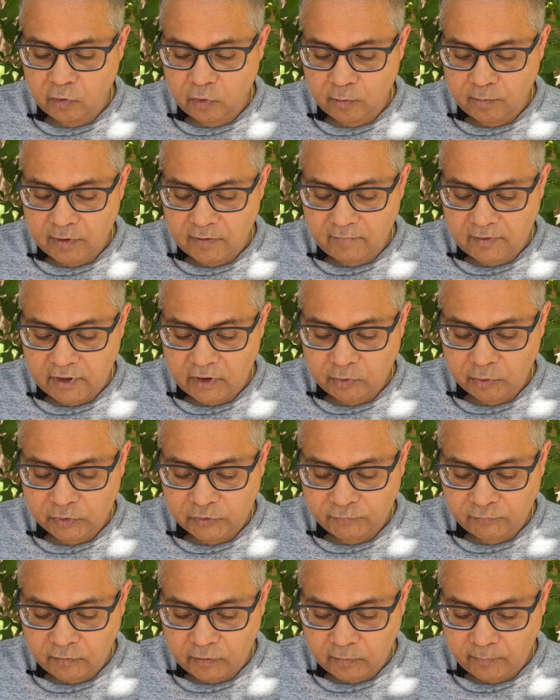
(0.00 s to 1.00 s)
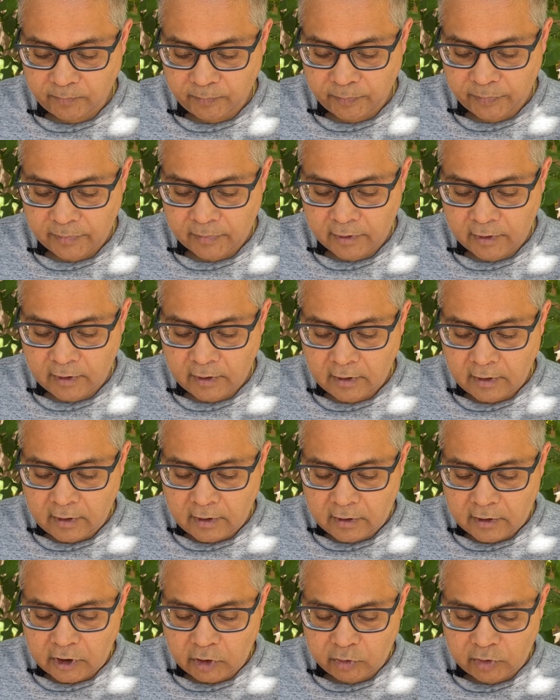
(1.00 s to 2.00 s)
to be very useful
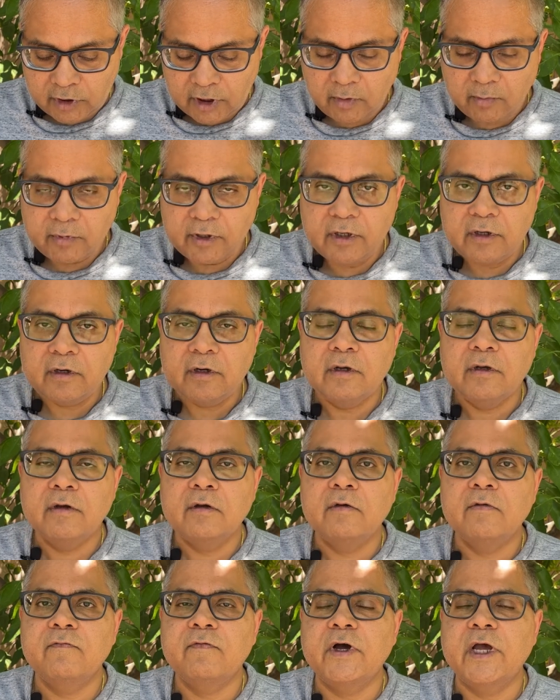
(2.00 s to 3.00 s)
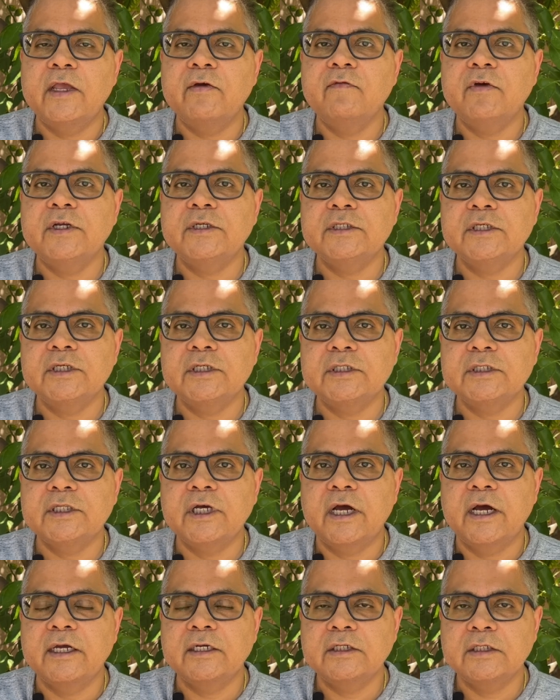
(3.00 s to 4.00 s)
now the number five reason is
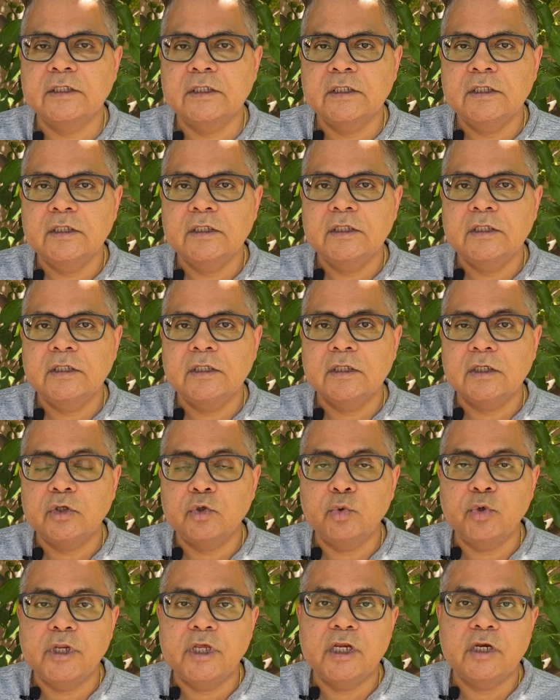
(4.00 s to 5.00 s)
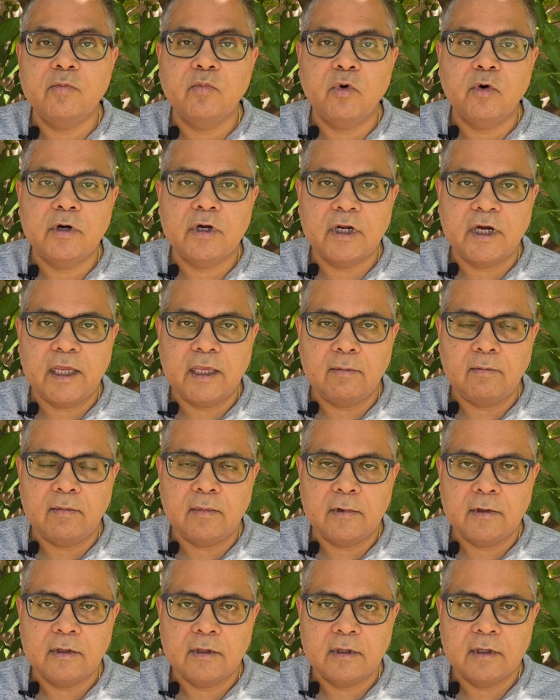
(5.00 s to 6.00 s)
that you need more time
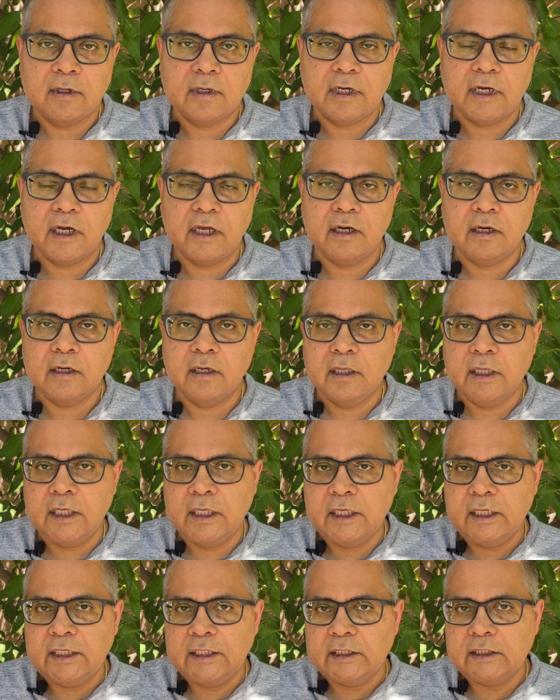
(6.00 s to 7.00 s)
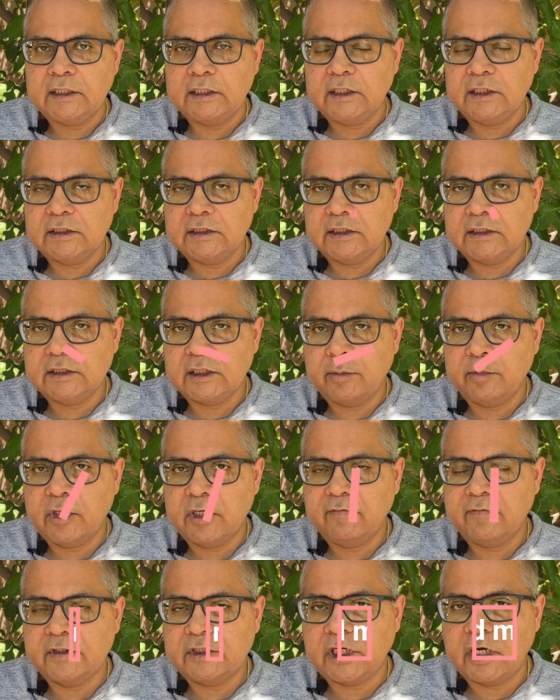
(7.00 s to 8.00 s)
and this is
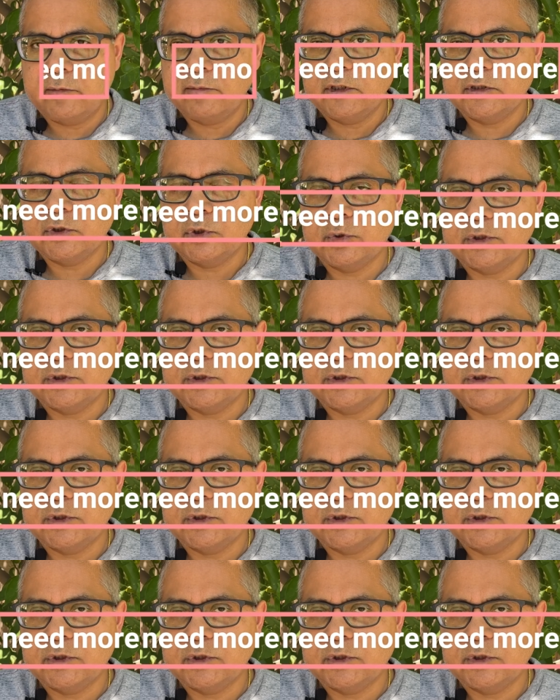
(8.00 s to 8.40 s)
something which happens to